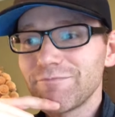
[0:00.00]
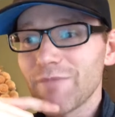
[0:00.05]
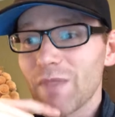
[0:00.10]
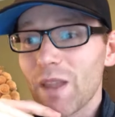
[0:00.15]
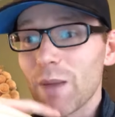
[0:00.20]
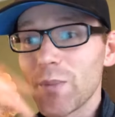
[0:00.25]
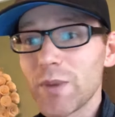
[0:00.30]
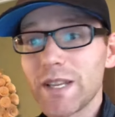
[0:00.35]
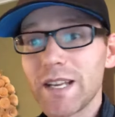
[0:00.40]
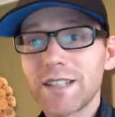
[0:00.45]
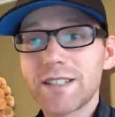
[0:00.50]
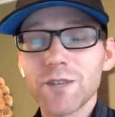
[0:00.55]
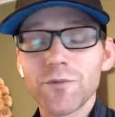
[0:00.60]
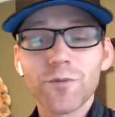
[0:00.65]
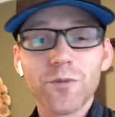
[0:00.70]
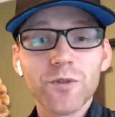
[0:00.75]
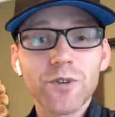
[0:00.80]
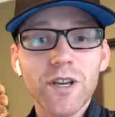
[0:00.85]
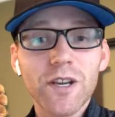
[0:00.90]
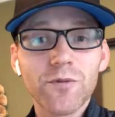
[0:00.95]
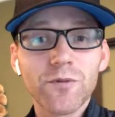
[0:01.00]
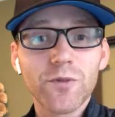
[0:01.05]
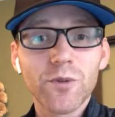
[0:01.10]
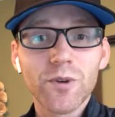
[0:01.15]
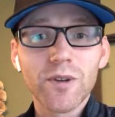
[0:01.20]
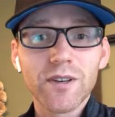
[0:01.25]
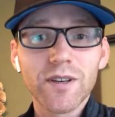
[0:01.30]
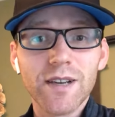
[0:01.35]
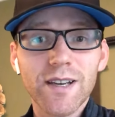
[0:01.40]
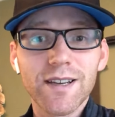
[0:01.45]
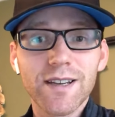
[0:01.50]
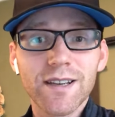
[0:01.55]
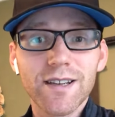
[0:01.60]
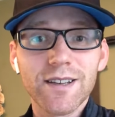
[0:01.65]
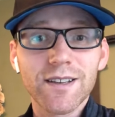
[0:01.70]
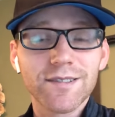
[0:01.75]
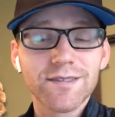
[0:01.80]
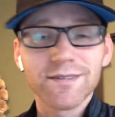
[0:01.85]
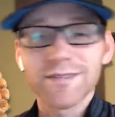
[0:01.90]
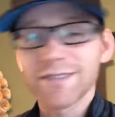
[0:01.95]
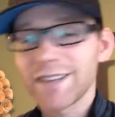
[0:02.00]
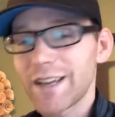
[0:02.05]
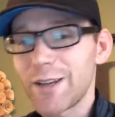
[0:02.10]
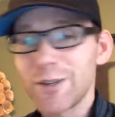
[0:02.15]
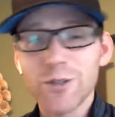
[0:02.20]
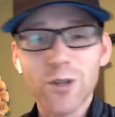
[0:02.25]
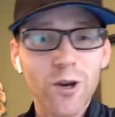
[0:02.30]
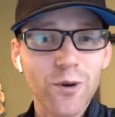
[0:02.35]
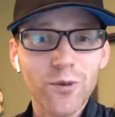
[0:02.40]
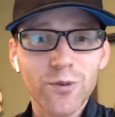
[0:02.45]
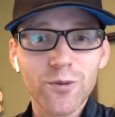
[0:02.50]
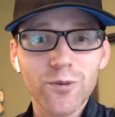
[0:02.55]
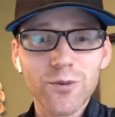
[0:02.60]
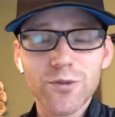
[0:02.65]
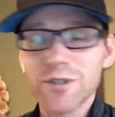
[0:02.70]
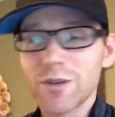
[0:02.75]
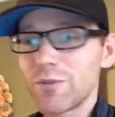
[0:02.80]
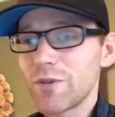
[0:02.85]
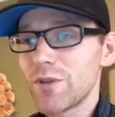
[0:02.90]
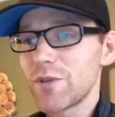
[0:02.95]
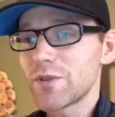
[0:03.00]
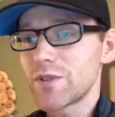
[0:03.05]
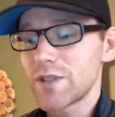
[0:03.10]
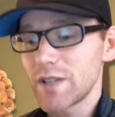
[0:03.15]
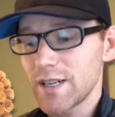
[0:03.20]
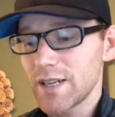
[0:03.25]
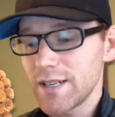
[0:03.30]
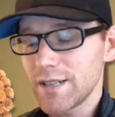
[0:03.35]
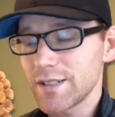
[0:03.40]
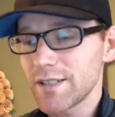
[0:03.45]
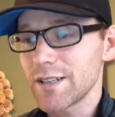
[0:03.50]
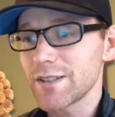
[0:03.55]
But that's it for day 4, and kind of talk through some of those things.